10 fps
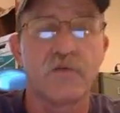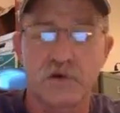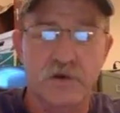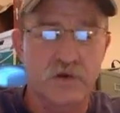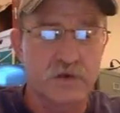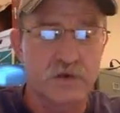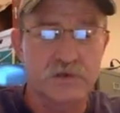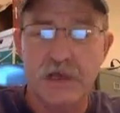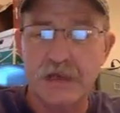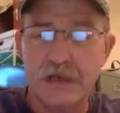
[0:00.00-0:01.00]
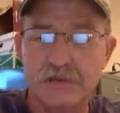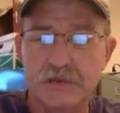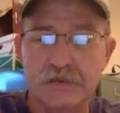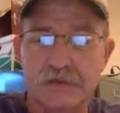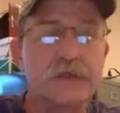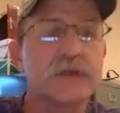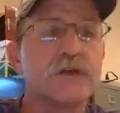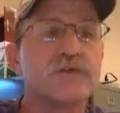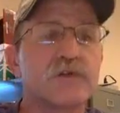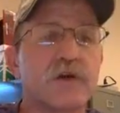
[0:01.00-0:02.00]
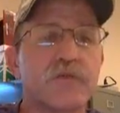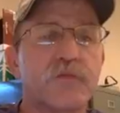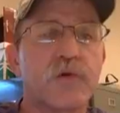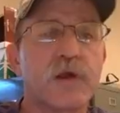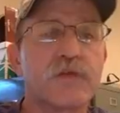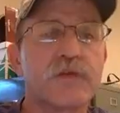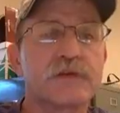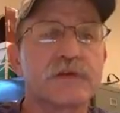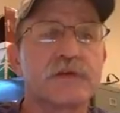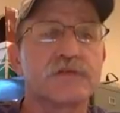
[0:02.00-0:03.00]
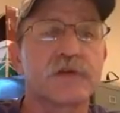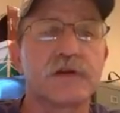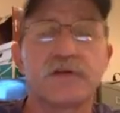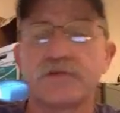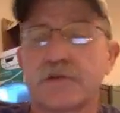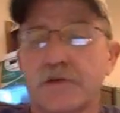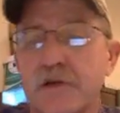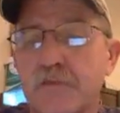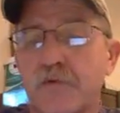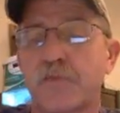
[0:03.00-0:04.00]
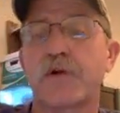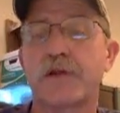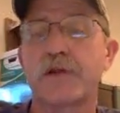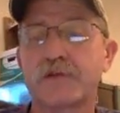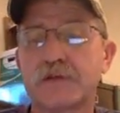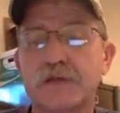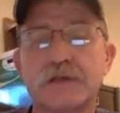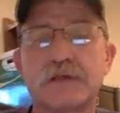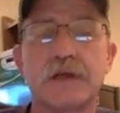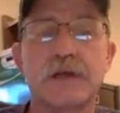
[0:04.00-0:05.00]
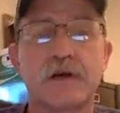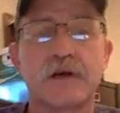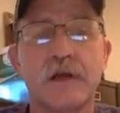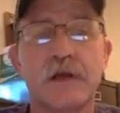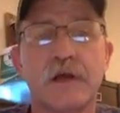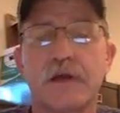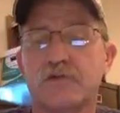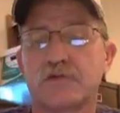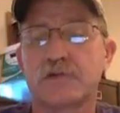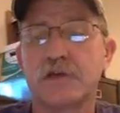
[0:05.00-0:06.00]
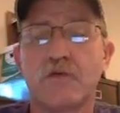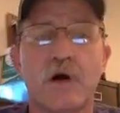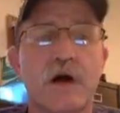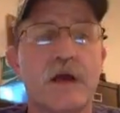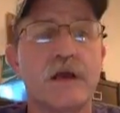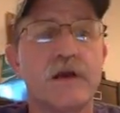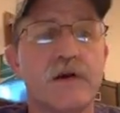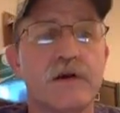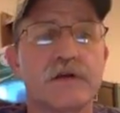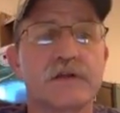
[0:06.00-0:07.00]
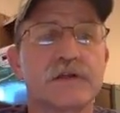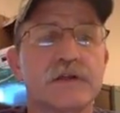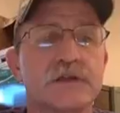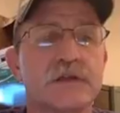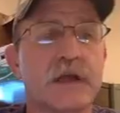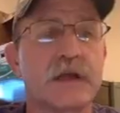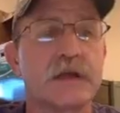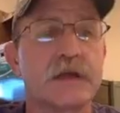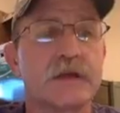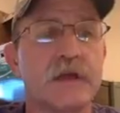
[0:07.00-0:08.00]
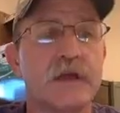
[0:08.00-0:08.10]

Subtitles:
We're going to actually use our parentheses. We're going to use a double parentheses here, and you'll see why here in just a second.